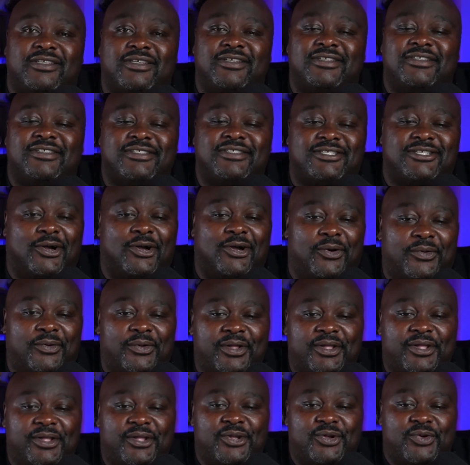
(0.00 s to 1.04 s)
So
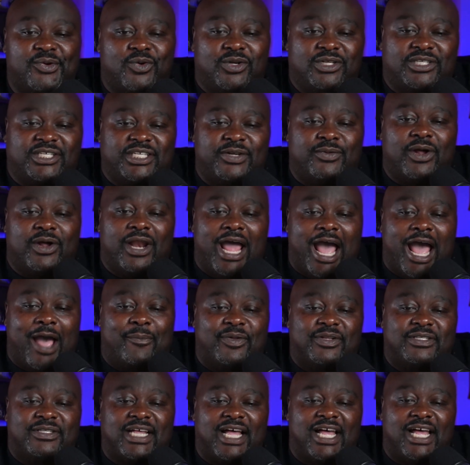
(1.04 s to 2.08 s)
we'll see what
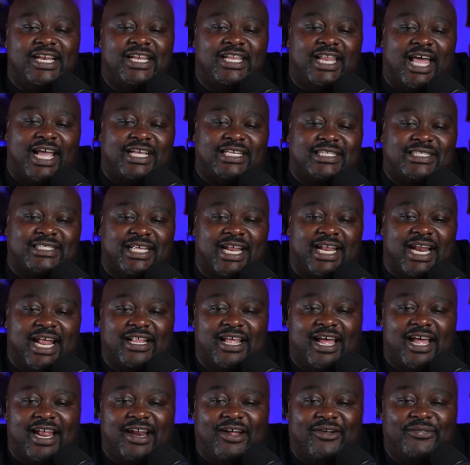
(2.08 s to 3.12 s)
happens. Like I said,
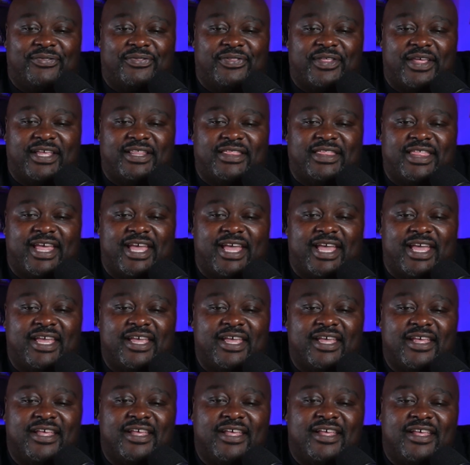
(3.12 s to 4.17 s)
I don't think I
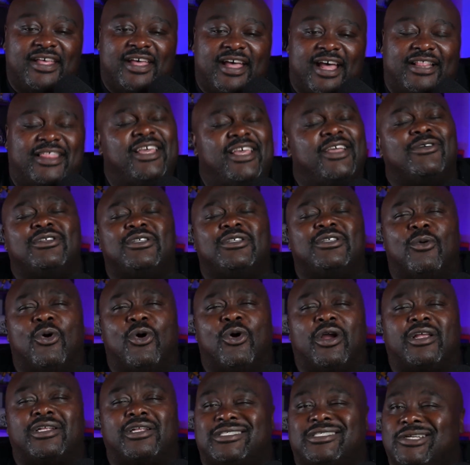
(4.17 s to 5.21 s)
think it was a more
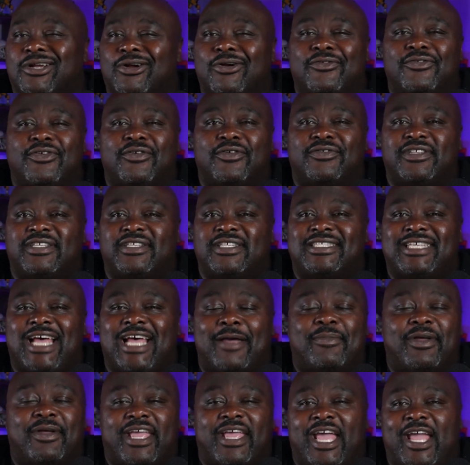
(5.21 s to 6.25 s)
conservative type
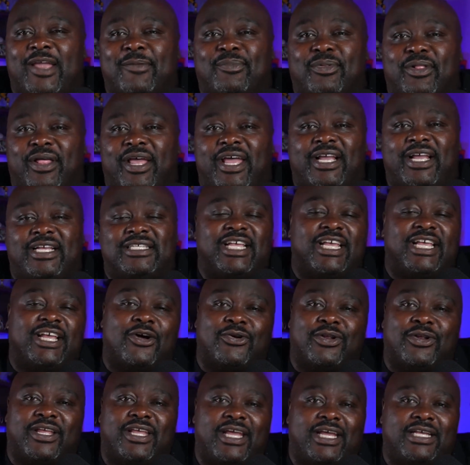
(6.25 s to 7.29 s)
of game plan because they go to
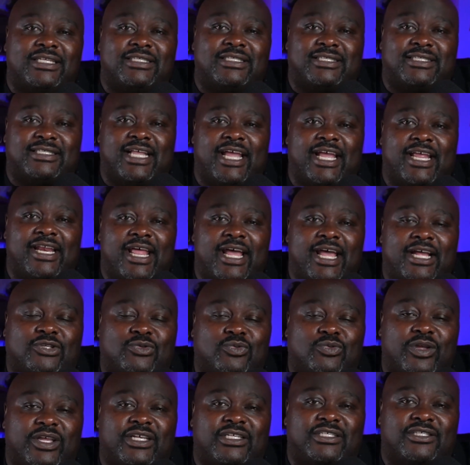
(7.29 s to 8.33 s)
Kansas State next
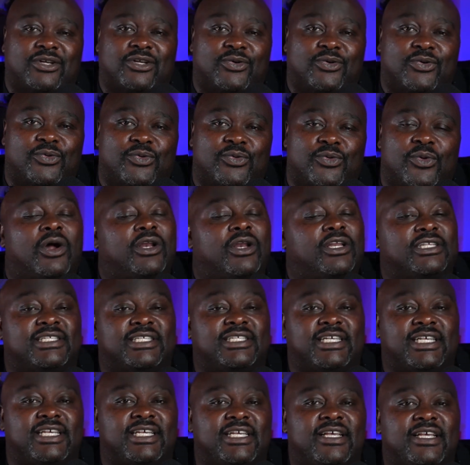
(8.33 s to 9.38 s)
week. So we wanted to
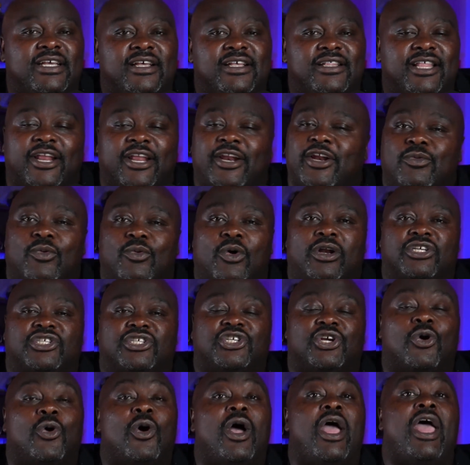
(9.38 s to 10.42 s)
see, they didn't want to
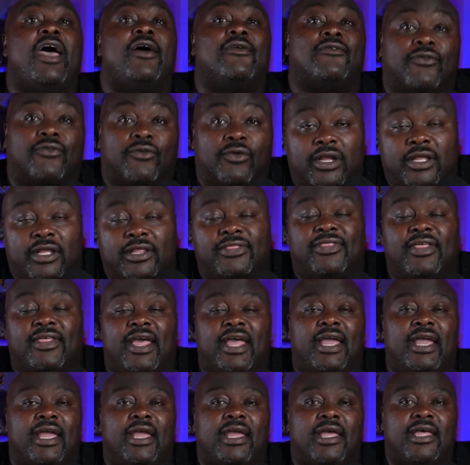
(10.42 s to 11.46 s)
show
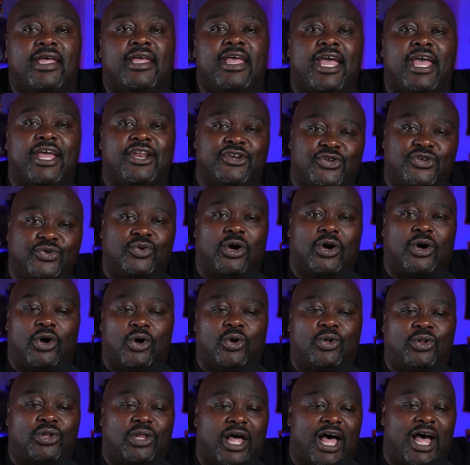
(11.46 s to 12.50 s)
everything and do a
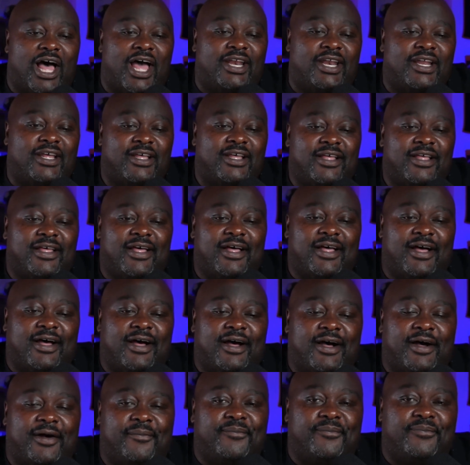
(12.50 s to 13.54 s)
whole lot.
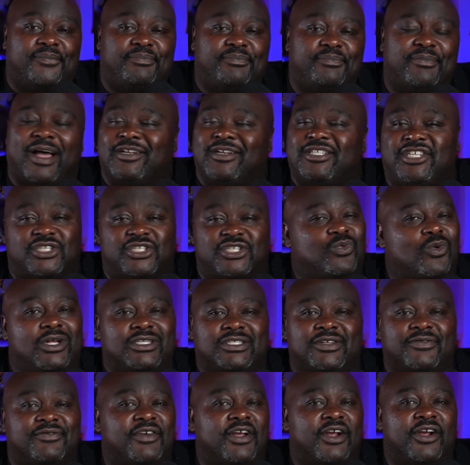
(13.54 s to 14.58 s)
But I just
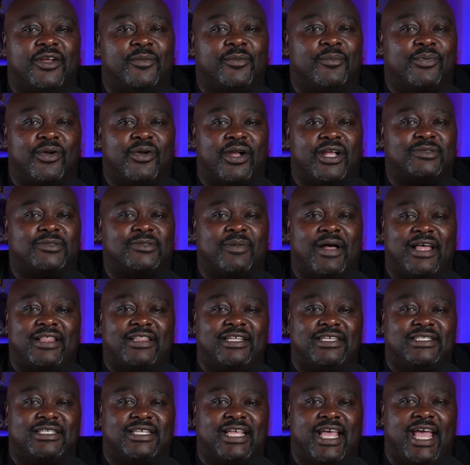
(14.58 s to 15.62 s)
wasn't very impressed by
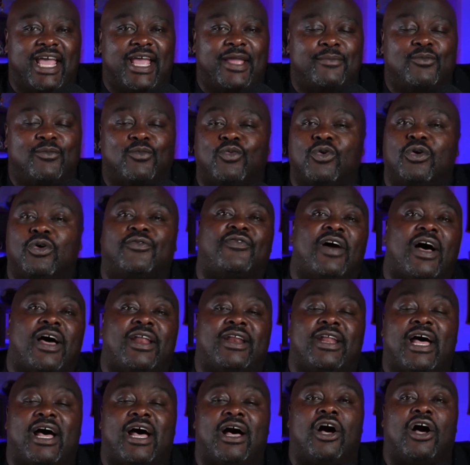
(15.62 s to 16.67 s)
this game. We'll find
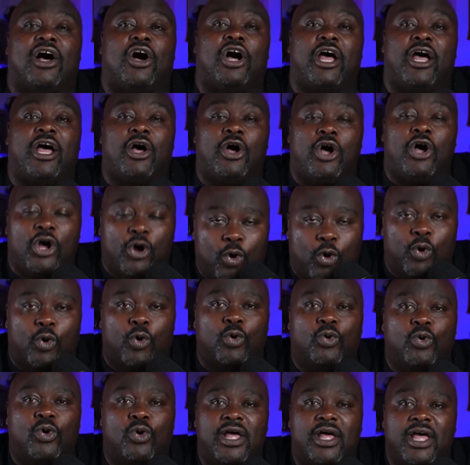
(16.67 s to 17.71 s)
out a
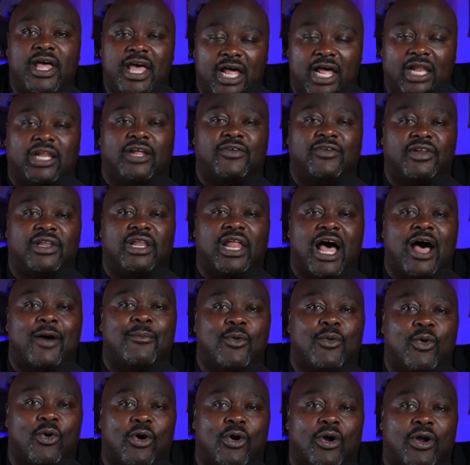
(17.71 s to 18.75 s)
whole hell of a lot
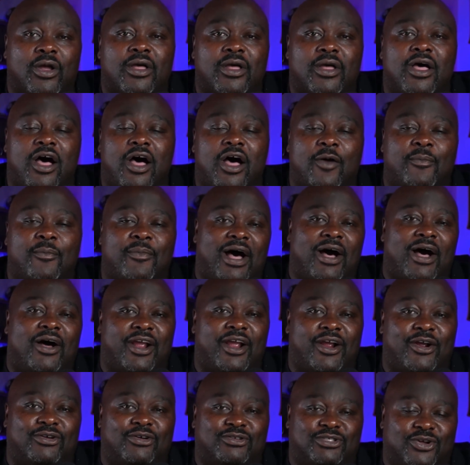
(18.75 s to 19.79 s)
more about
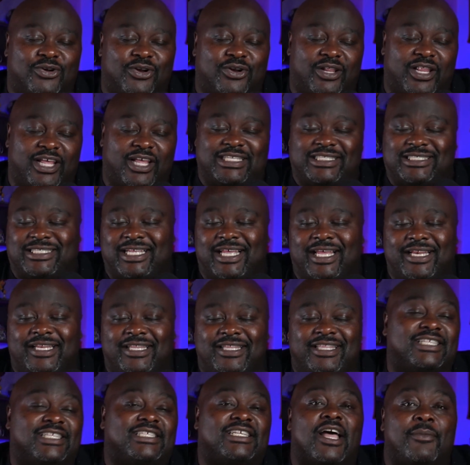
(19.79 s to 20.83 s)
Arizona. Like I said,
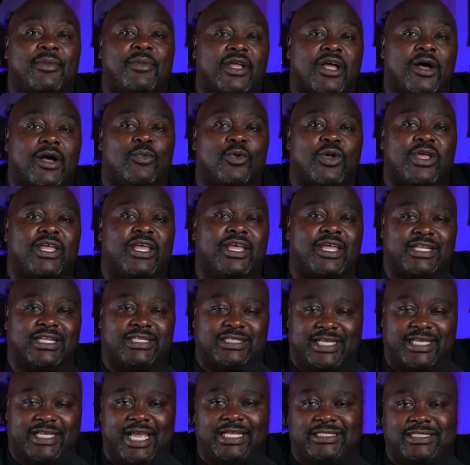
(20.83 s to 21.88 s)
this coming up week against
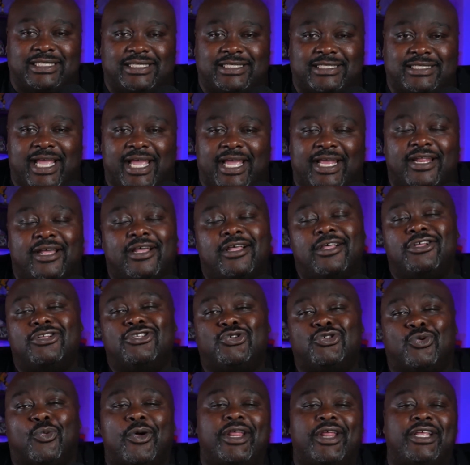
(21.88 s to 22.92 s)
Kansas State,
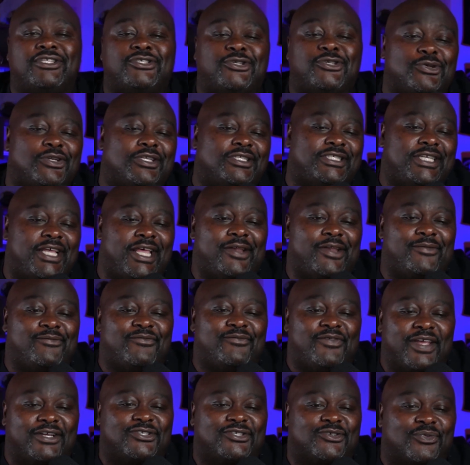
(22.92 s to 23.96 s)
22-10
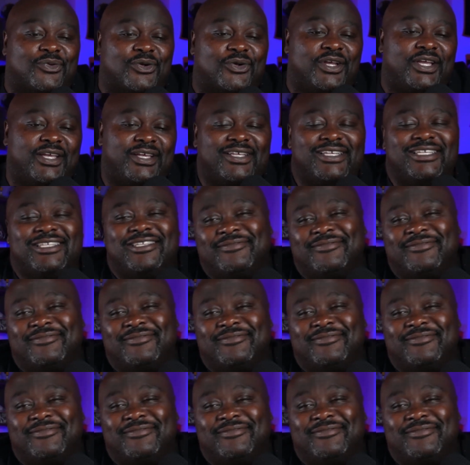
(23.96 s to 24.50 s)
victory.